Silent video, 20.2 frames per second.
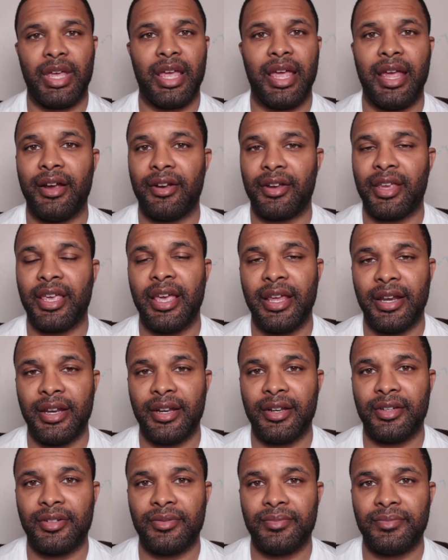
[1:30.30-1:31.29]
Air
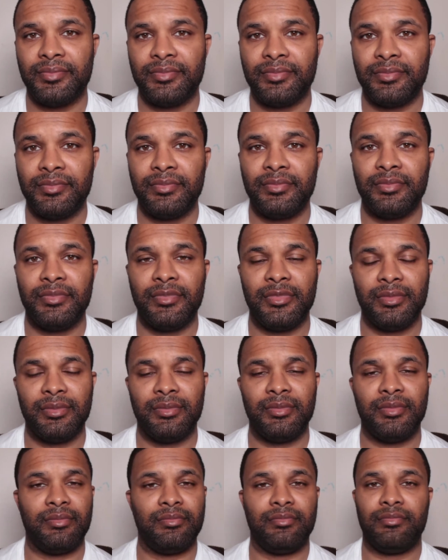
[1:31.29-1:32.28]
Canada.
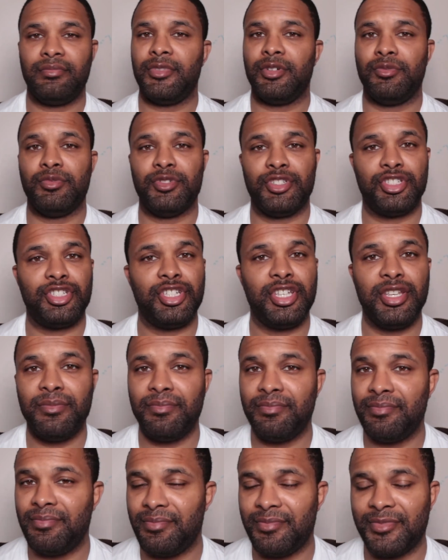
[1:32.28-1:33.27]
It was cheap,
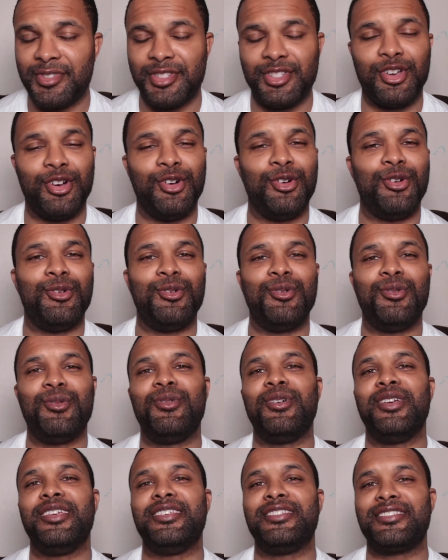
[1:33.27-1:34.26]
so
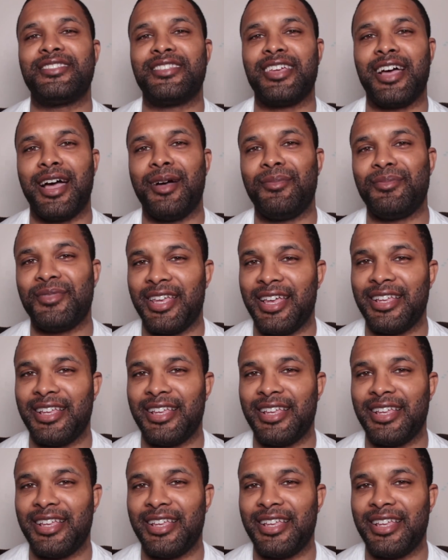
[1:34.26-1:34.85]
it stopped.